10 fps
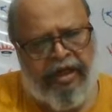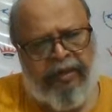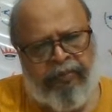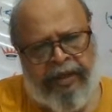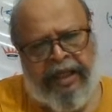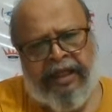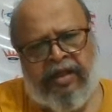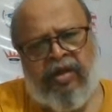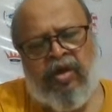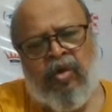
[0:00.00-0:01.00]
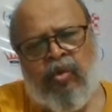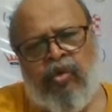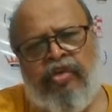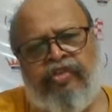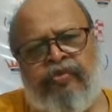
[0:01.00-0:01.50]
for a player
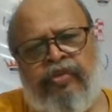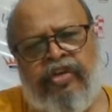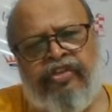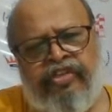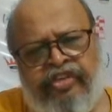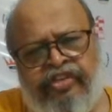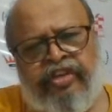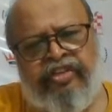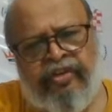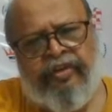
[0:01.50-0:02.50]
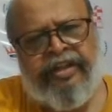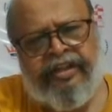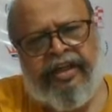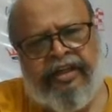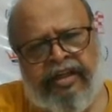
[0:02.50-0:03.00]
who is 16,
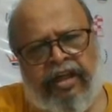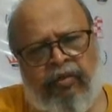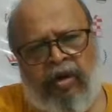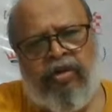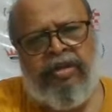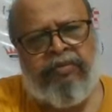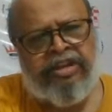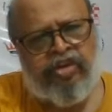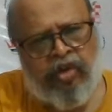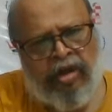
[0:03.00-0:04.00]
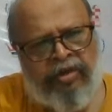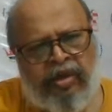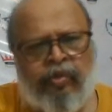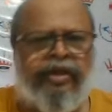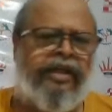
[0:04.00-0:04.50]
1700 above. He must solve it
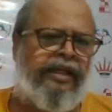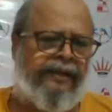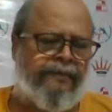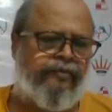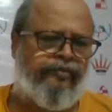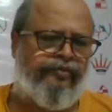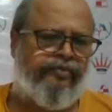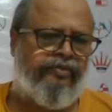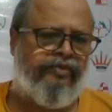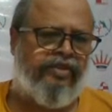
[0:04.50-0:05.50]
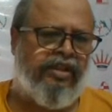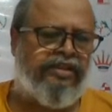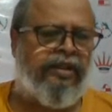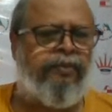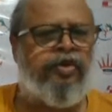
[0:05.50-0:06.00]
quickly.
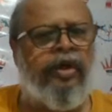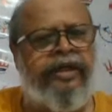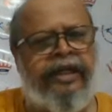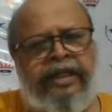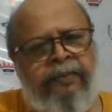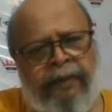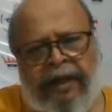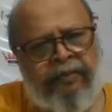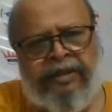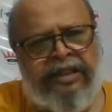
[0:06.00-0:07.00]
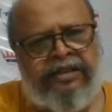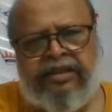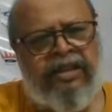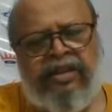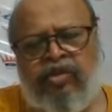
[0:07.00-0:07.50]
Suppose you are taking 5
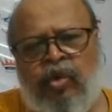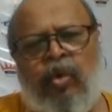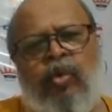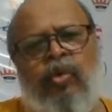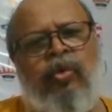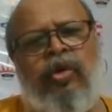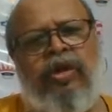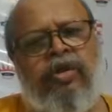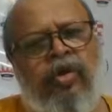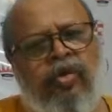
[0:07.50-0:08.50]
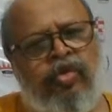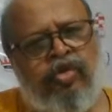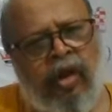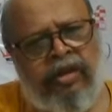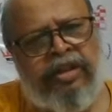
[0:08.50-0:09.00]
minutes, no good. You have to
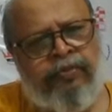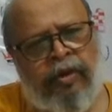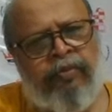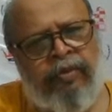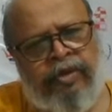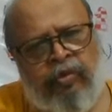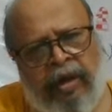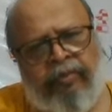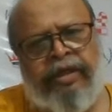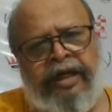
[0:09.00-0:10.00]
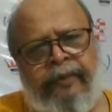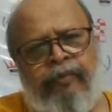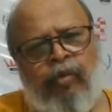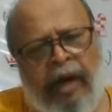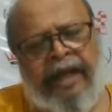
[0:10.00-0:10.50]
solve this problem in 1 minute.
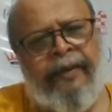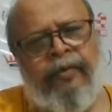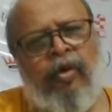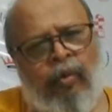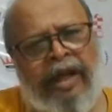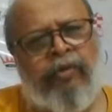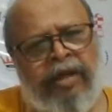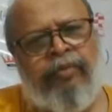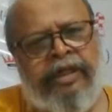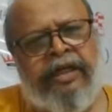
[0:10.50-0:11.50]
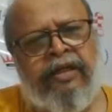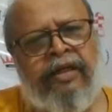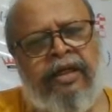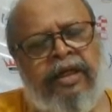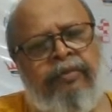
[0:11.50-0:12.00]
Why? Why 1 minute?
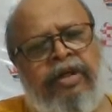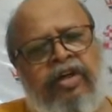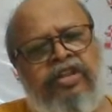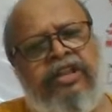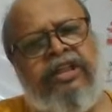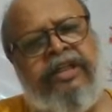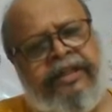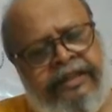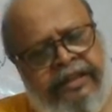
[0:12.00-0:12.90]
Because in